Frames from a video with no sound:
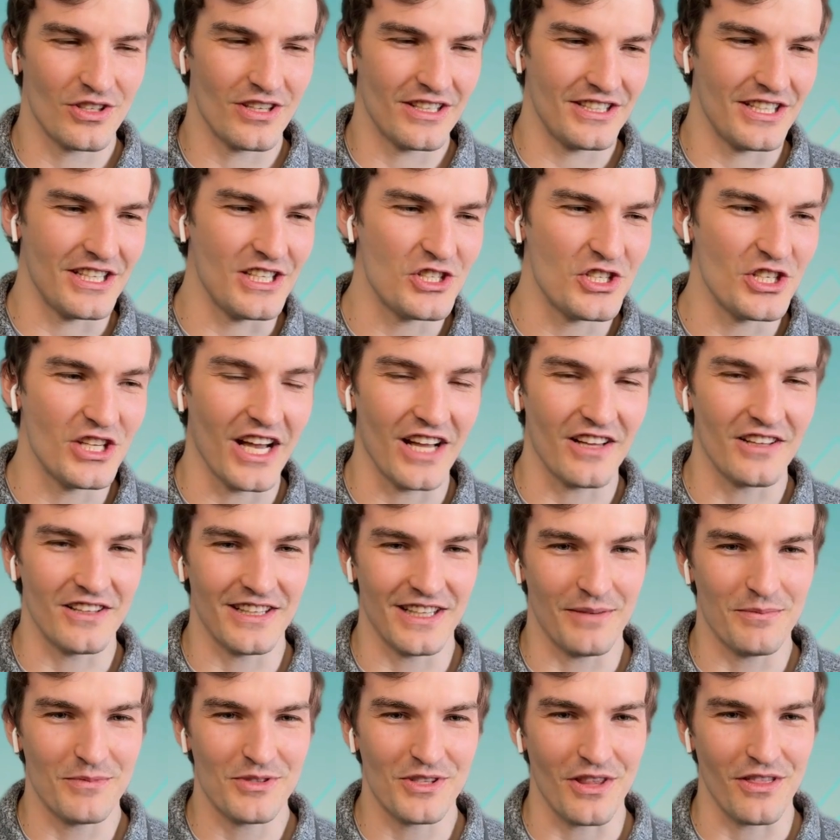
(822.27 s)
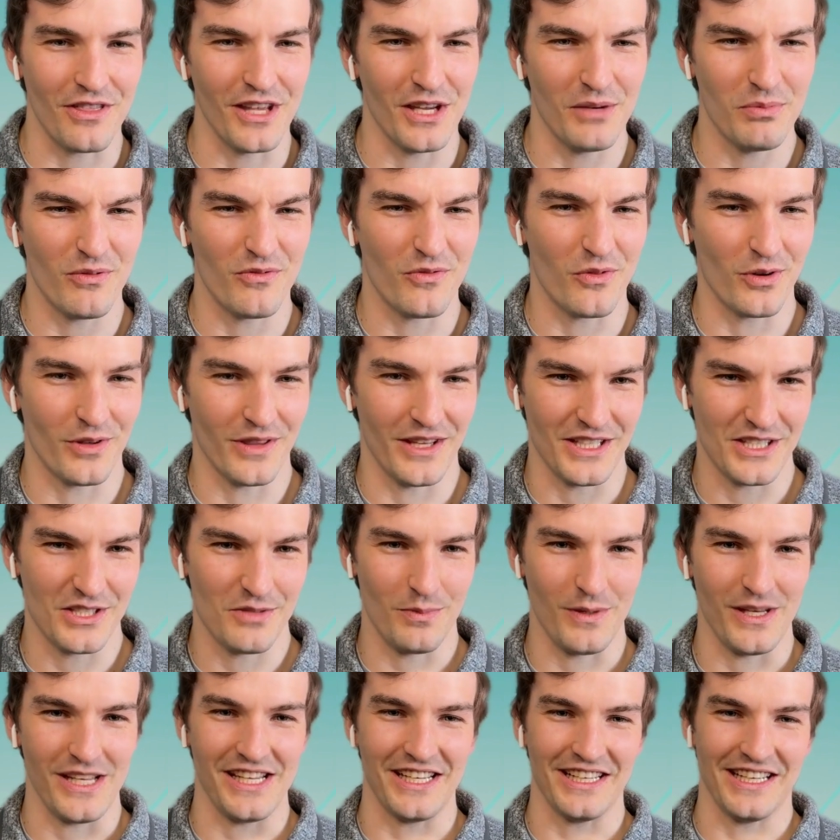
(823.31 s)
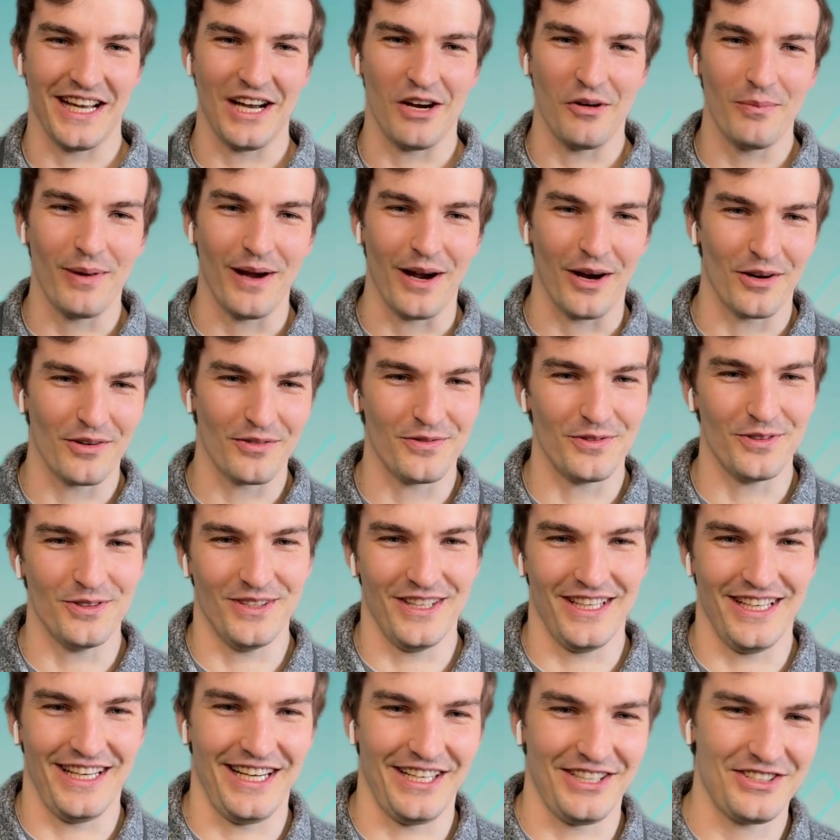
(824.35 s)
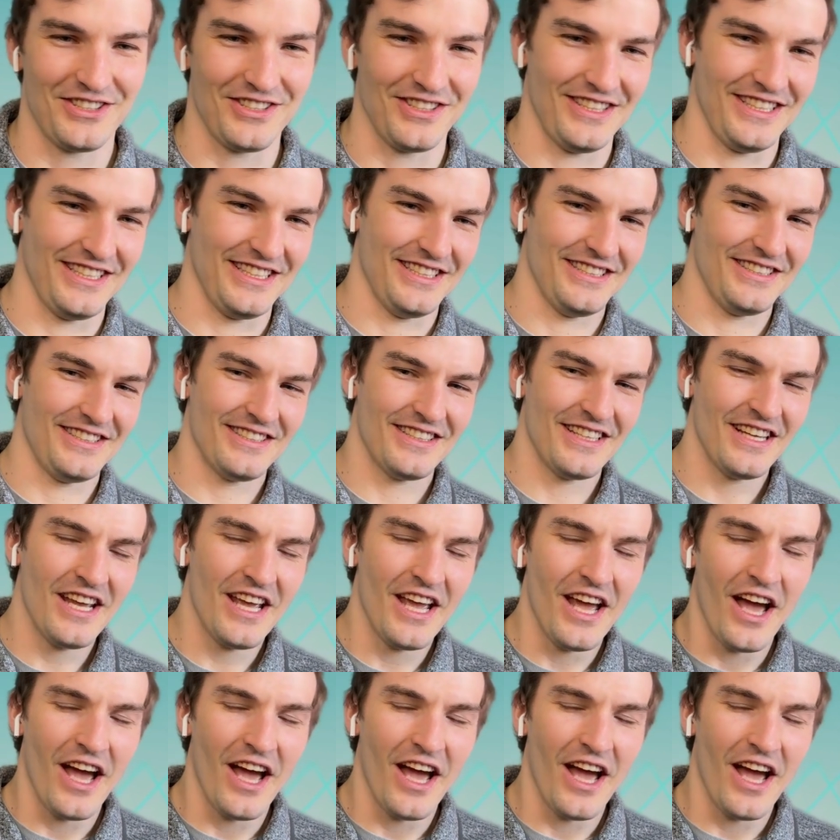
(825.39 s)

teaching LLMs to think before they speak and how powerful that actually is.